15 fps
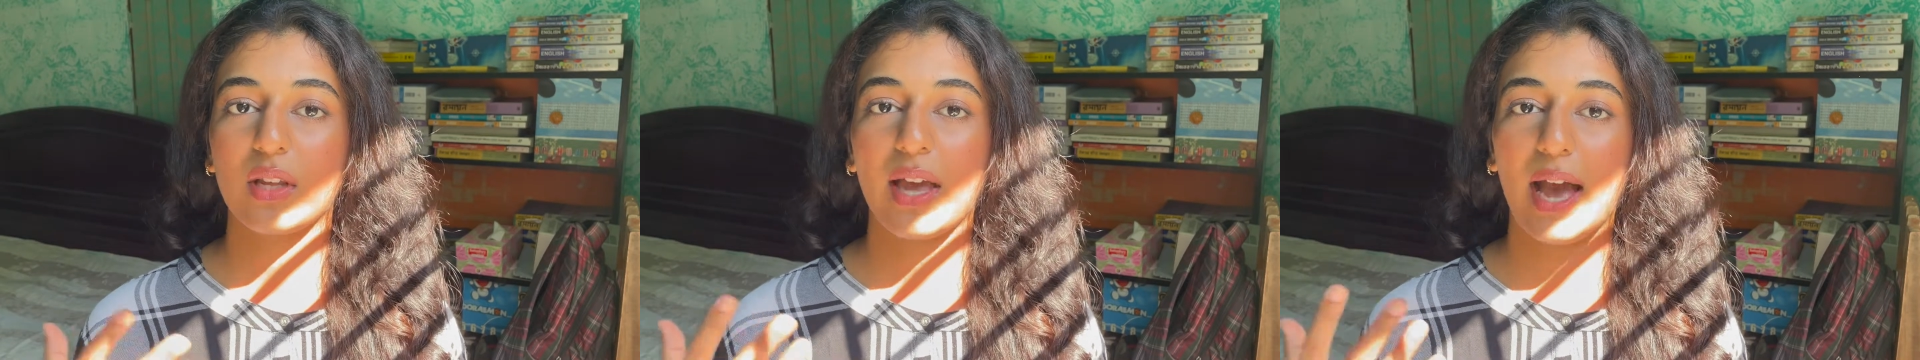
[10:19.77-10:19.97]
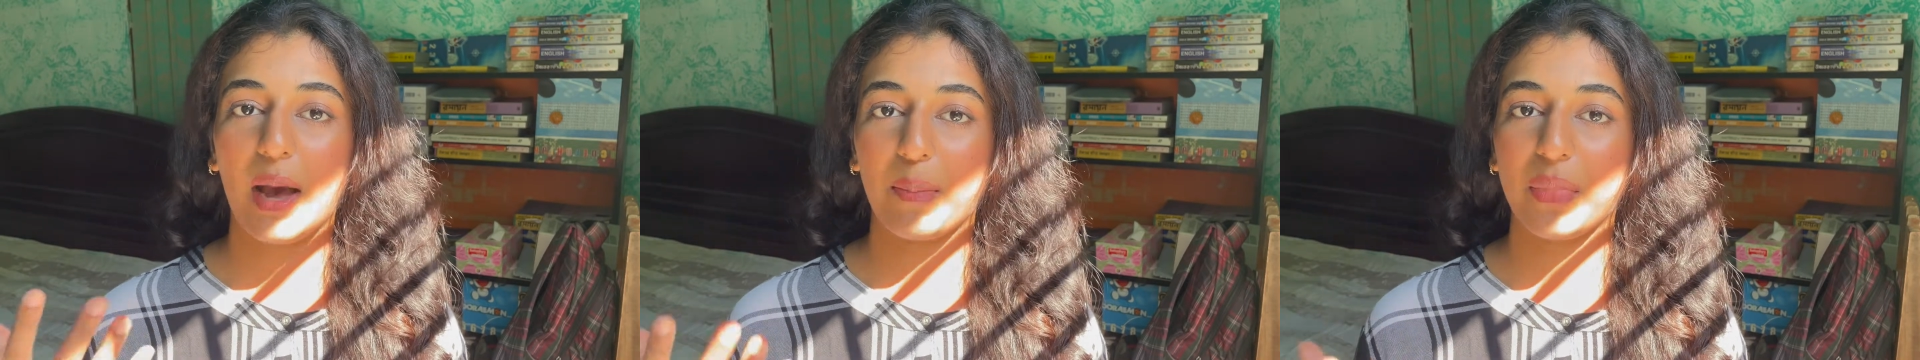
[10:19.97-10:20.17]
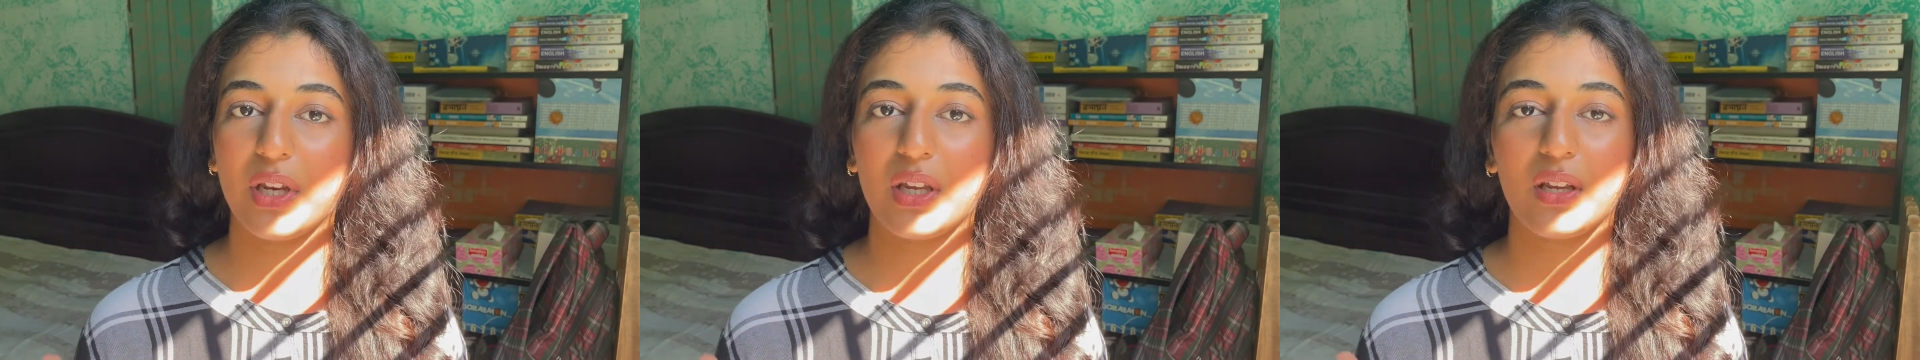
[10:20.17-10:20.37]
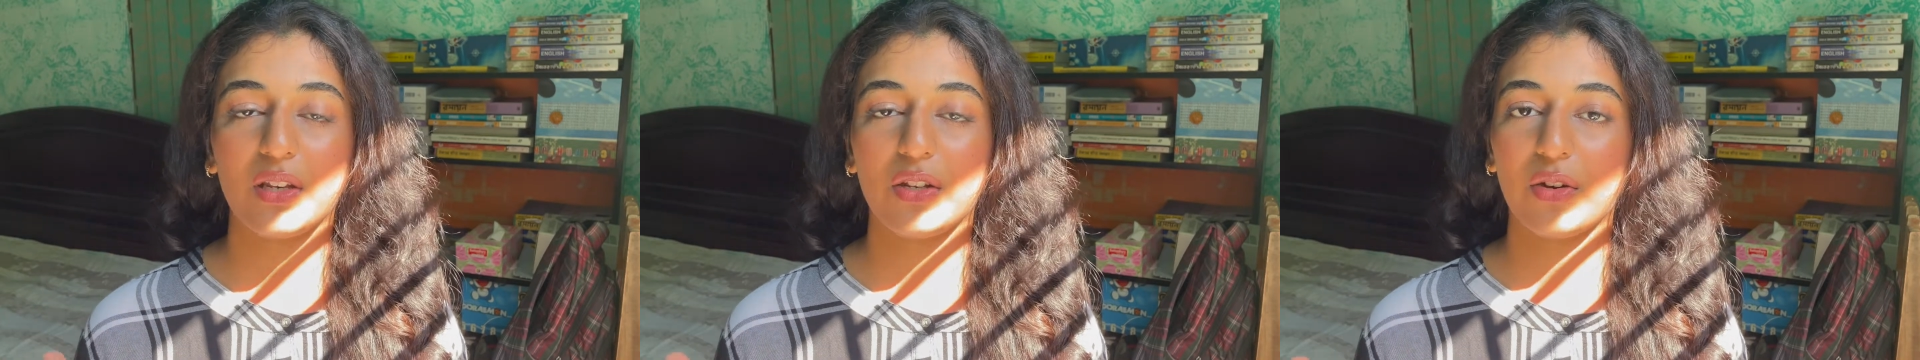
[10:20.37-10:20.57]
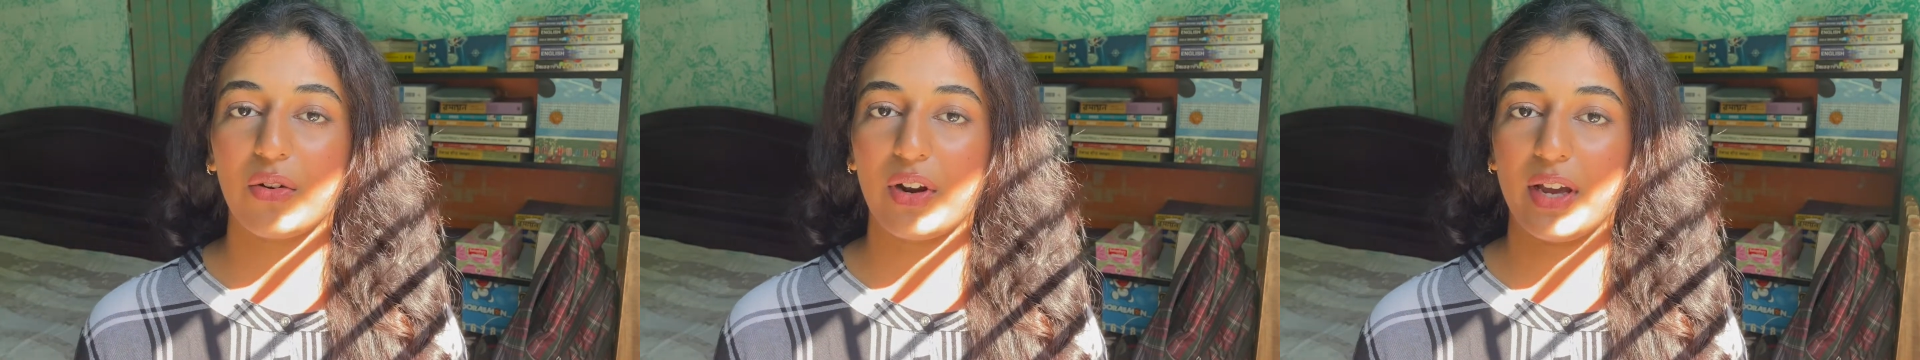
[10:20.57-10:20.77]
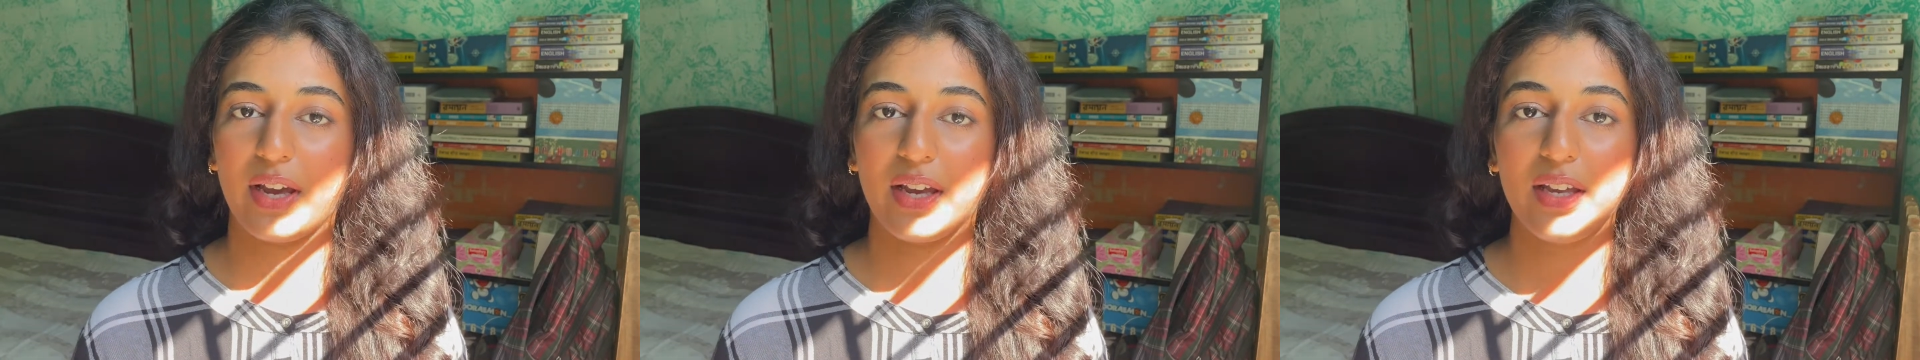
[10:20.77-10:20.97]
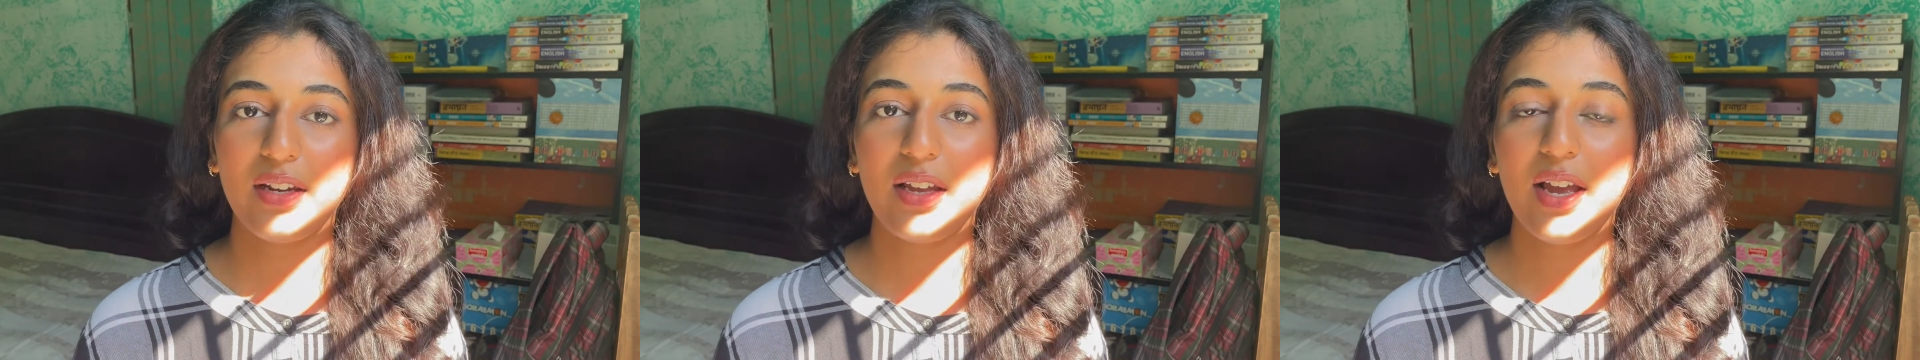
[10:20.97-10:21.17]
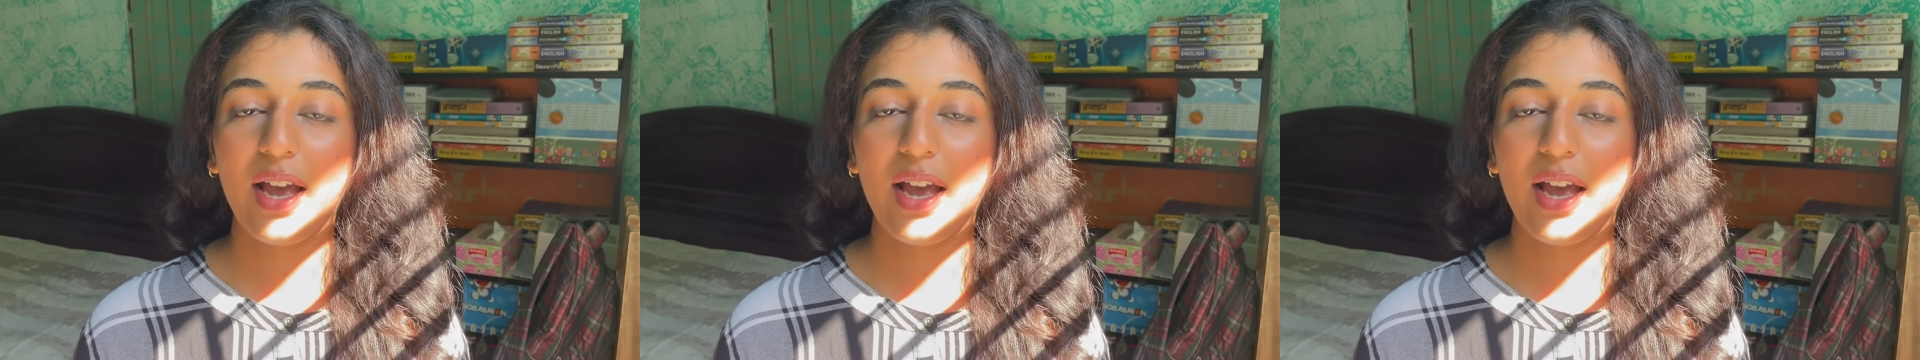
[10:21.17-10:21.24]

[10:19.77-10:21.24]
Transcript: happening in your head